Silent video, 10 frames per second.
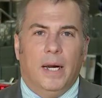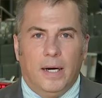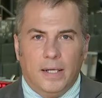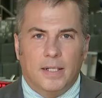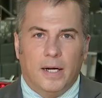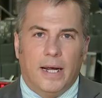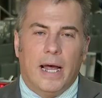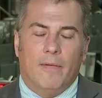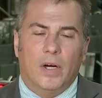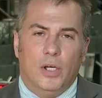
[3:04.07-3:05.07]
and it's going to
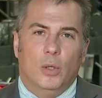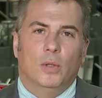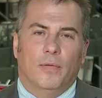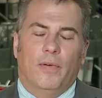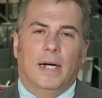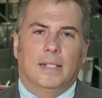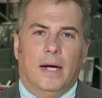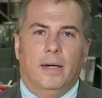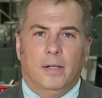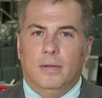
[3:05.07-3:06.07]
have a huge effect on